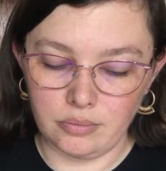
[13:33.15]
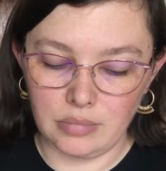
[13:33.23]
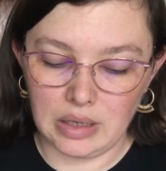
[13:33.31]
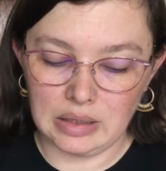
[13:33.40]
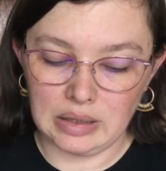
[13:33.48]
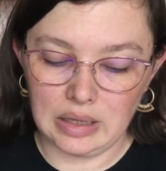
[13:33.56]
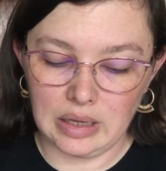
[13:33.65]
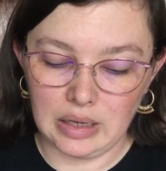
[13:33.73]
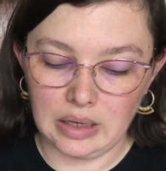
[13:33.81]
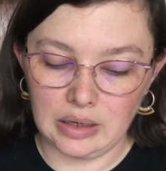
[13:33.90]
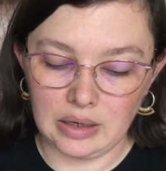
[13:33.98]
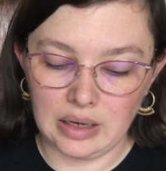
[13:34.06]
And
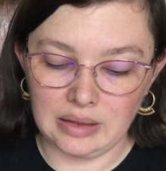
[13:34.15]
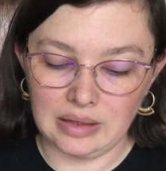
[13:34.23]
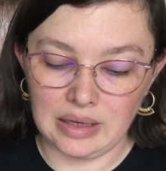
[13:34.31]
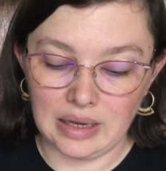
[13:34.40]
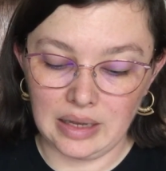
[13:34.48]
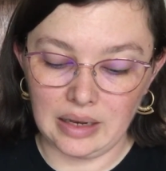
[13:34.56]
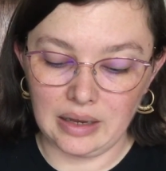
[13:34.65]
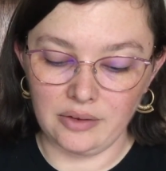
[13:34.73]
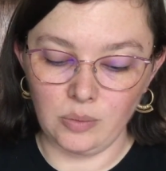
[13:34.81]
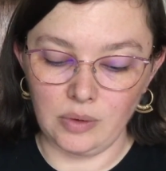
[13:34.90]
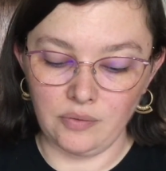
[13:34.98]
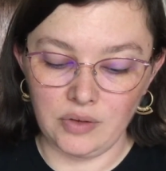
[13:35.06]
then at the end, as
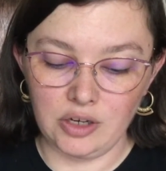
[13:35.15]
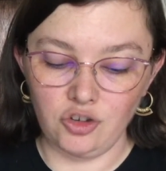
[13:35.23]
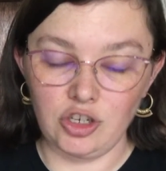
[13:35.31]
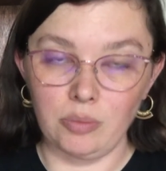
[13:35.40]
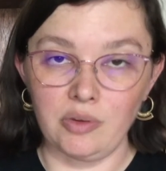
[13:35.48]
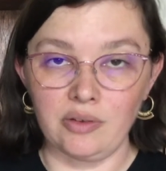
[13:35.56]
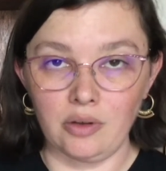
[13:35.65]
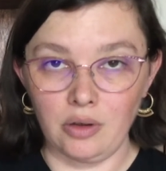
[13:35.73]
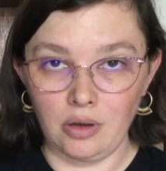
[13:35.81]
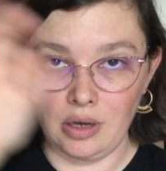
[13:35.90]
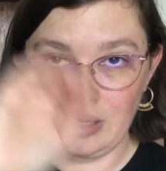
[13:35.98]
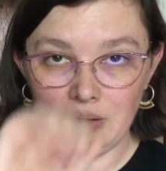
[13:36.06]
we finished up the song,
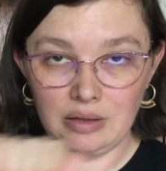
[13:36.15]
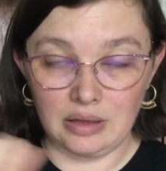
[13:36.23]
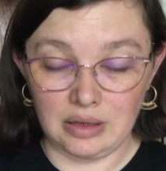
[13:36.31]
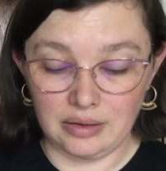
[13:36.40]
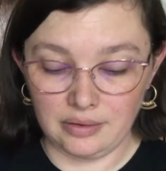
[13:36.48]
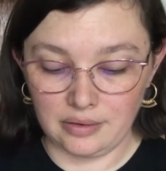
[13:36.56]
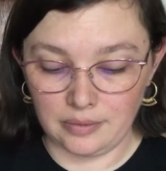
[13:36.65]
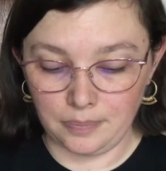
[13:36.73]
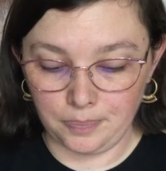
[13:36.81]
I did this.